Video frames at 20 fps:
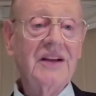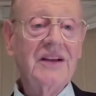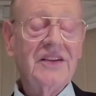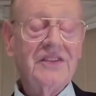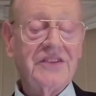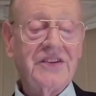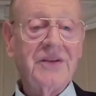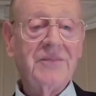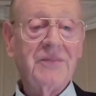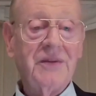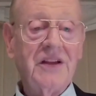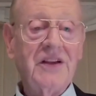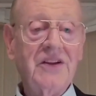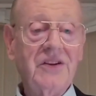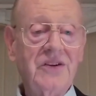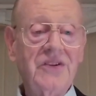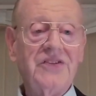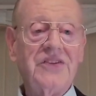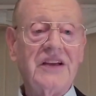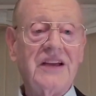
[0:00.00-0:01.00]
simply
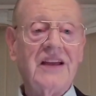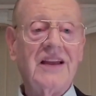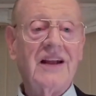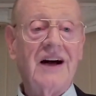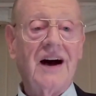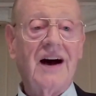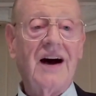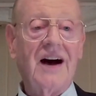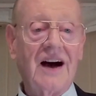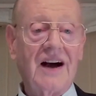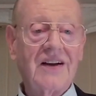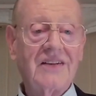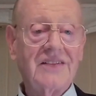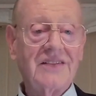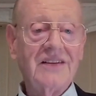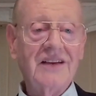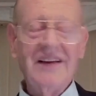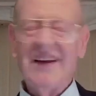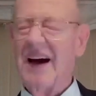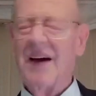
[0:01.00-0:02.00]
using an
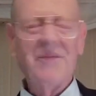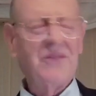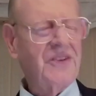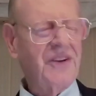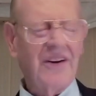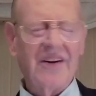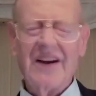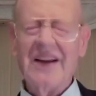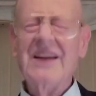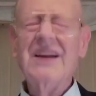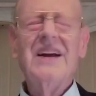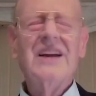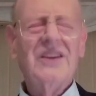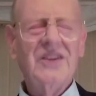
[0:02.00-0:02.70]
ox I'm sorry,